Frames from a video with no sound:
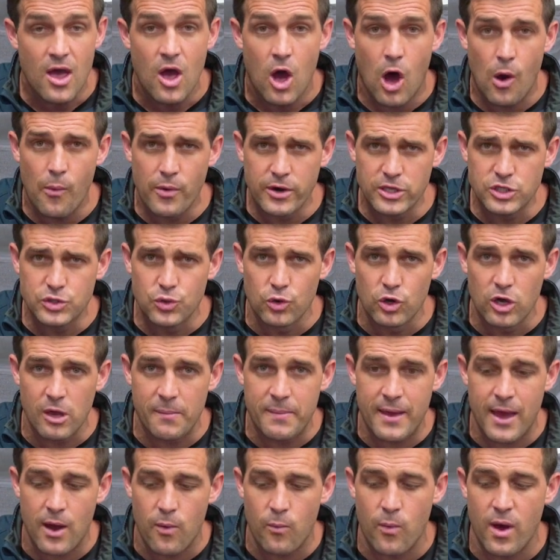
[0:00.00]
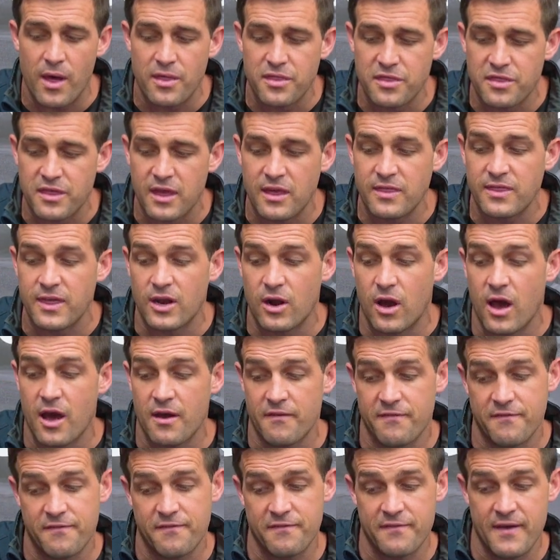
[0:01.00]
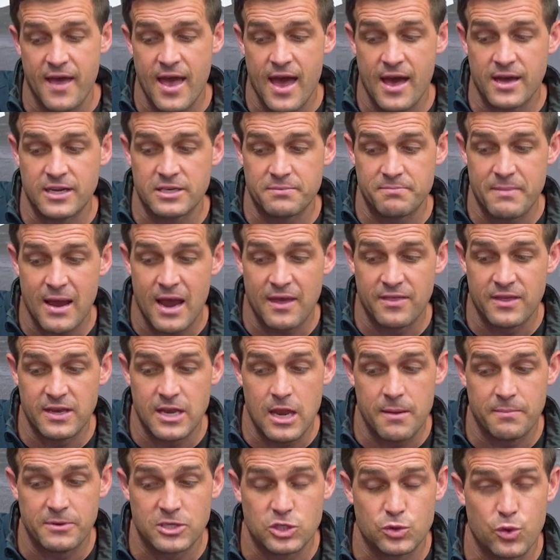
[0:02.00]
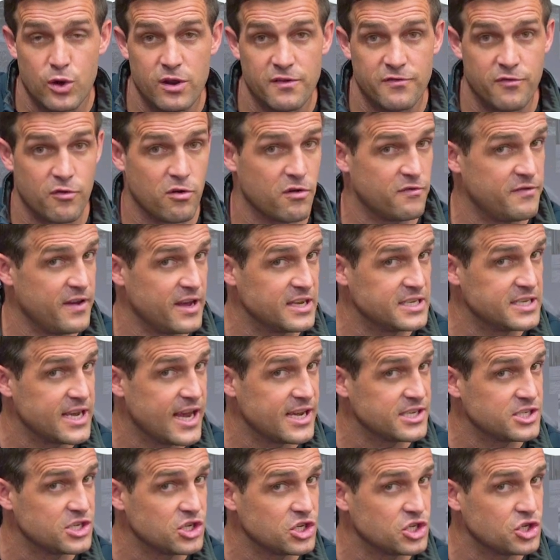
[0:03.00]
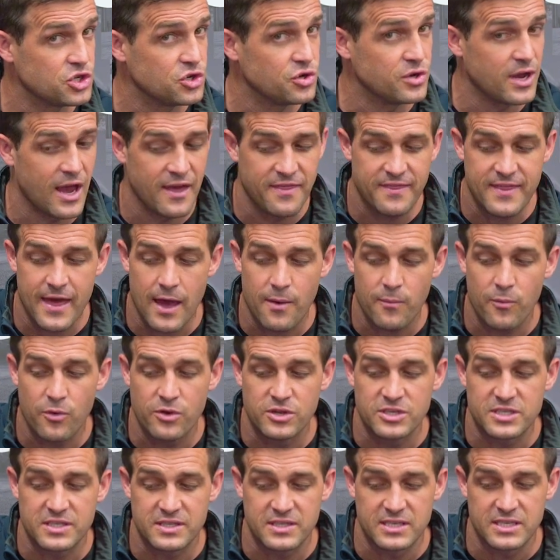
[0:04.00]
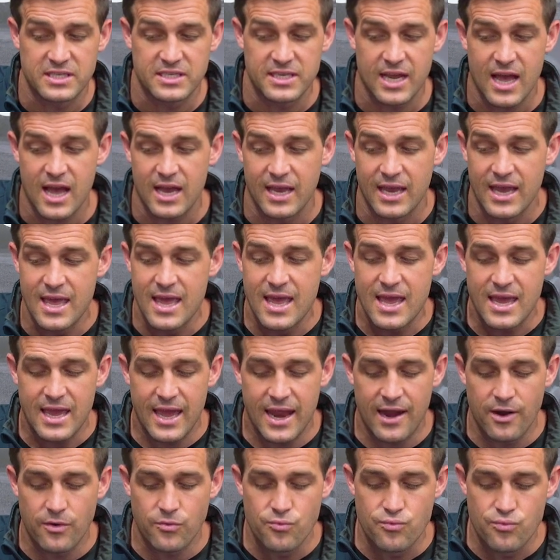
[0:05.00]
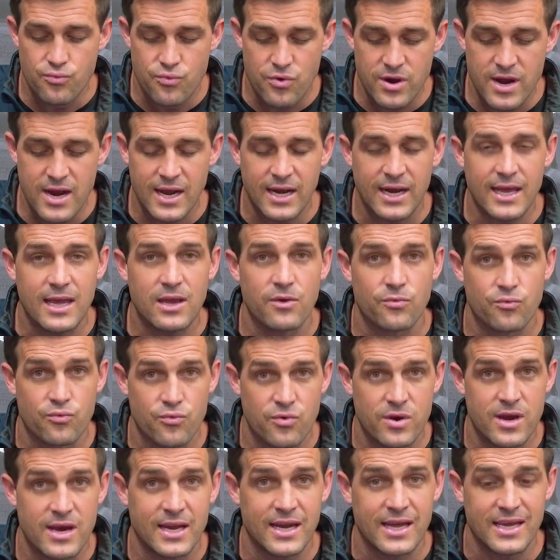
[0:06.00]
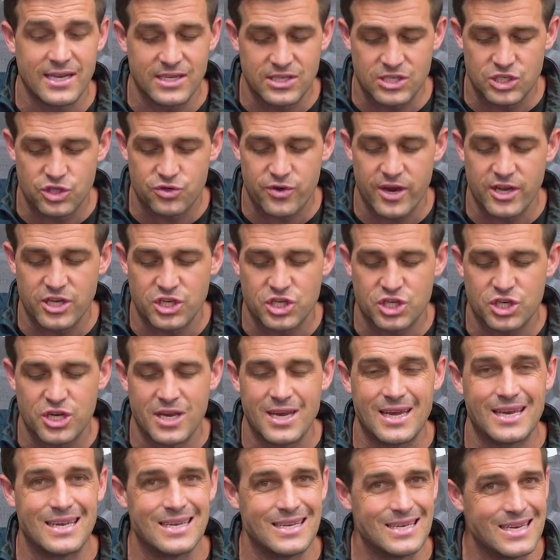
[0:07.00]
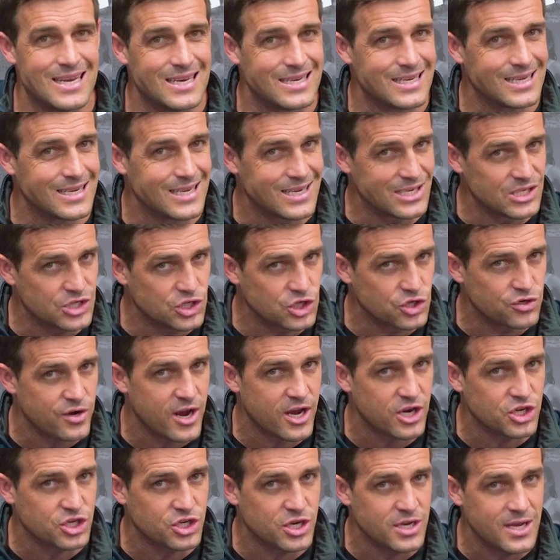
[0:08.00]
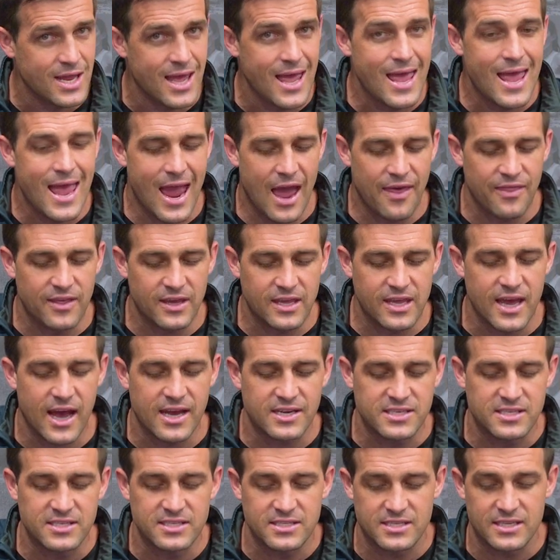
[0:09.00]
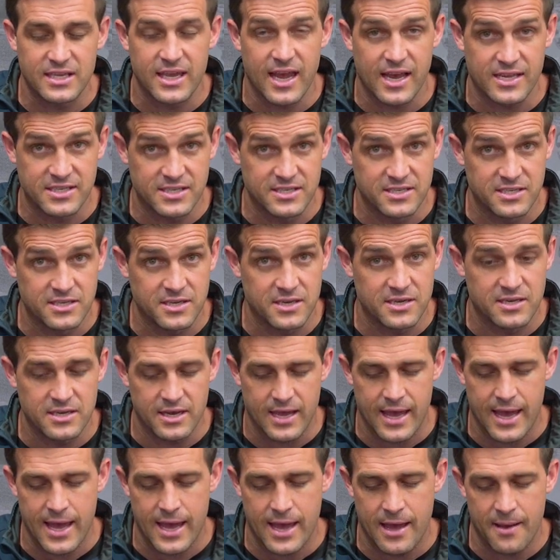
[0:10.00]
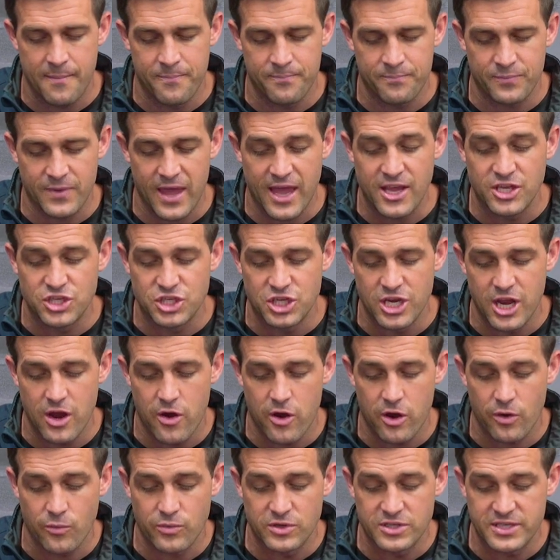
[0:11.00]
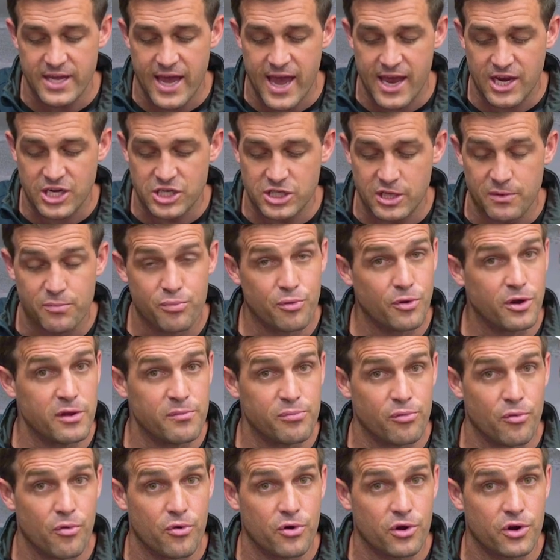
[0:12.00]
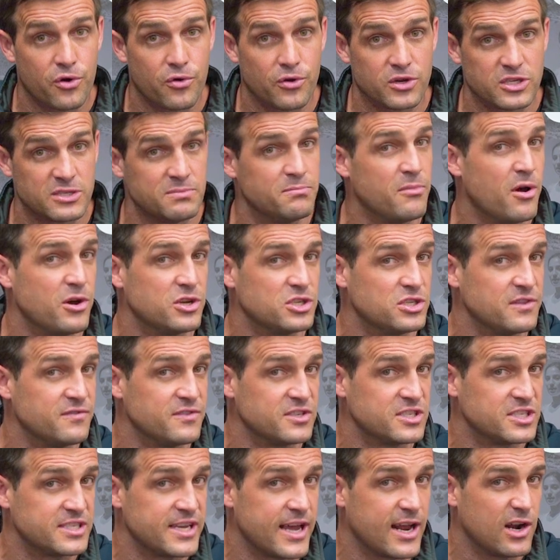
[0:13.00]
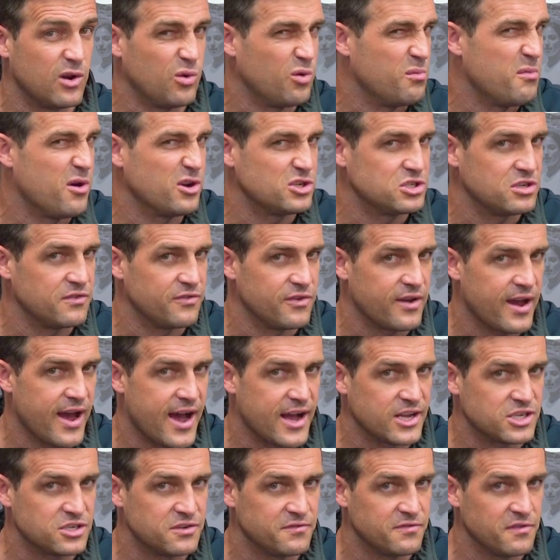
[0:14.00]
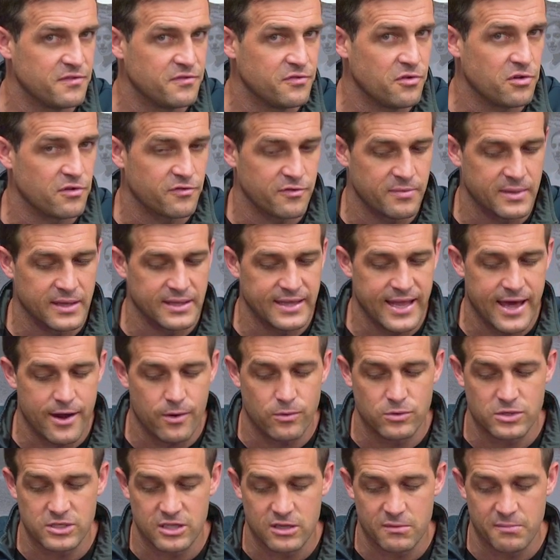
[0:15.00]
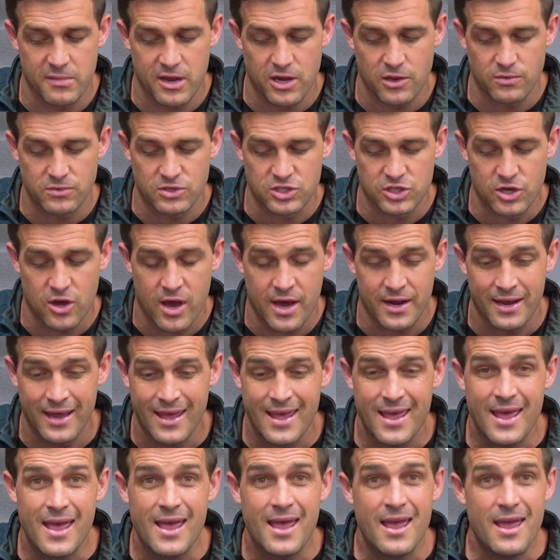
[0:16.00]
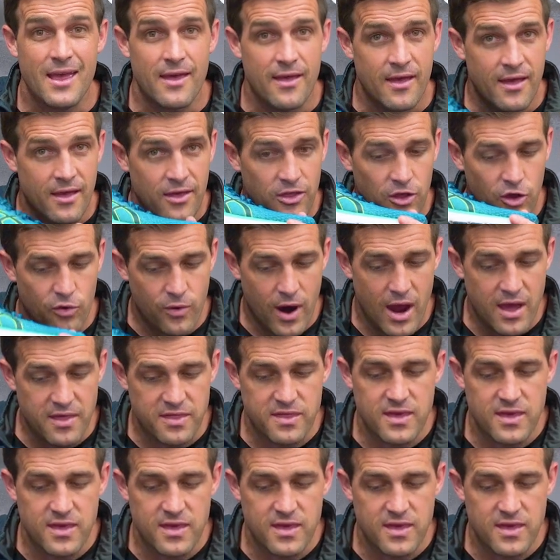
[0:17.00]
I want to talk about one thing that I've found made the Nimbus 24 a fantastic shoe, and that was the tongue. It had a really, really stretchy, knitted construction, and the gusseted engineering was actually pretty broad across most of the saddle, or most of your arch of your foot, from the lateral to the medial side. The great